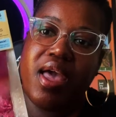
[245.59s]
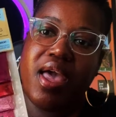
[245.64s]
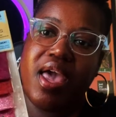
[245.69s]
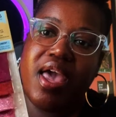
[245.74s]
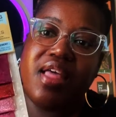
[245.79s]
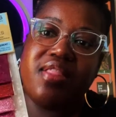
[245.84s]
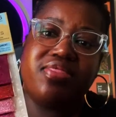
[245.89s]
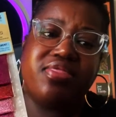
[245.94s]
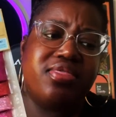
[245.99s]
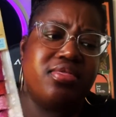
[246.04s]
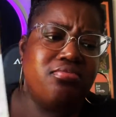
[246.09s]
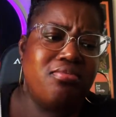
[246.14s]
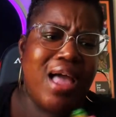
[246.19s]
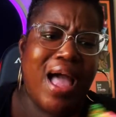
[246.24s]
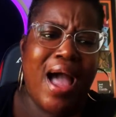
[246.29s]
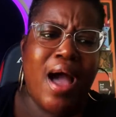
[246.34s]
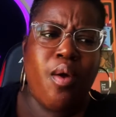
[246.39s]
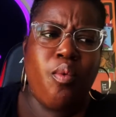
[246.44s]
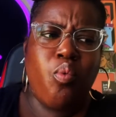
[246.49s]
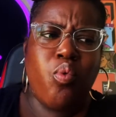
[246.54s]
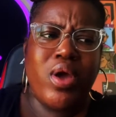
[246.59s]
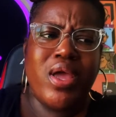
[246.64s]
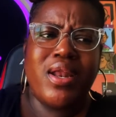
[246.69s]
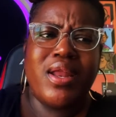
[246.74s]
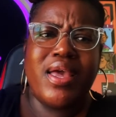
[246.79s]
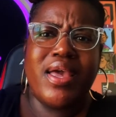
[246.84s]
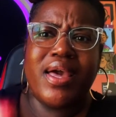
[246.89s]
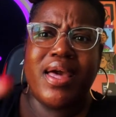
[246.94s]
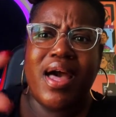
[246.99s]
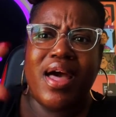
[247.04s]
And I
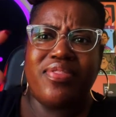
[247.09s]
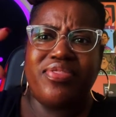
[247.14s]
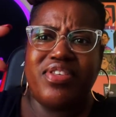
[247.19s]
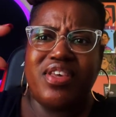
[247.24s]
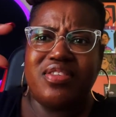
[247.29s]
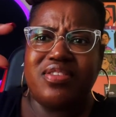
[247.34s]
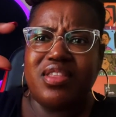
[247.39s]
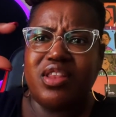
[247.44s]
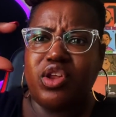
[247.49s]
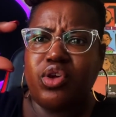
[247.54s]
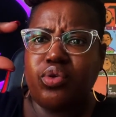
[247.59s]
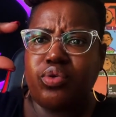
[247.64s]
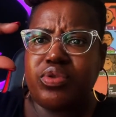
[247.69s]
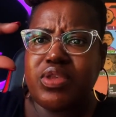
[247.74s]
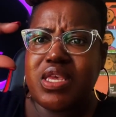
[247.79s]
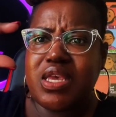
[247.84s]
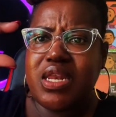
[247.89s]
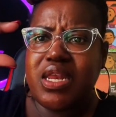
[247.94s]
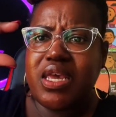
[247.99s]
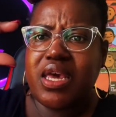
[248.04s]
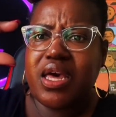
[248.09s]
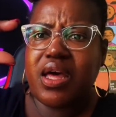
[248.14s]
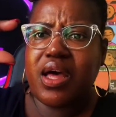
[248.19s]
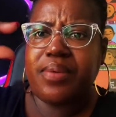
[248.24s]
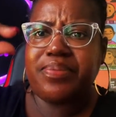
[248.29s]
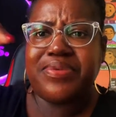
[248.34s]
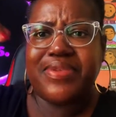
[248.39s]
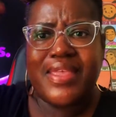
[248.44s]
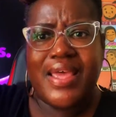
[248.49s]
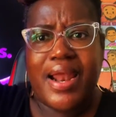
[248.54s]
went and got these little teeny
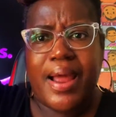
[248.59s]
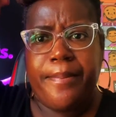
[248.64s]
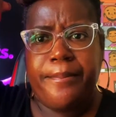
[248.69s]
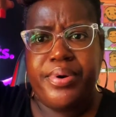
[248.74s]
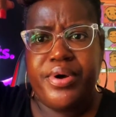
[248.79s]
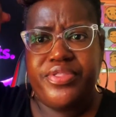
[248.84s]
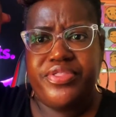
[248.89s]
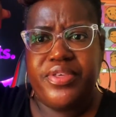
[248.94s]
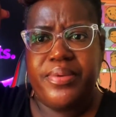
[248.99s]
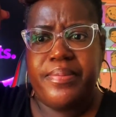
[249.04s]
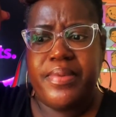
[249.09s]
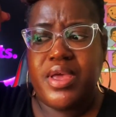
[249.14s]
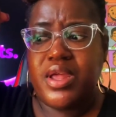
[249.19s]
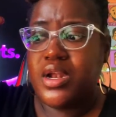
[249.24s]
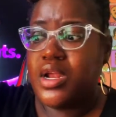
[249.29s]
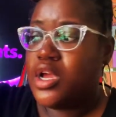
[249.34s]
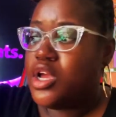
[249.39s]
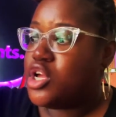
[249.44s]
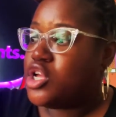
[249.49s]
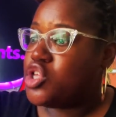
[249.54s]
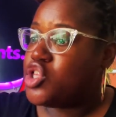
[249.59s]
cups that I put them in.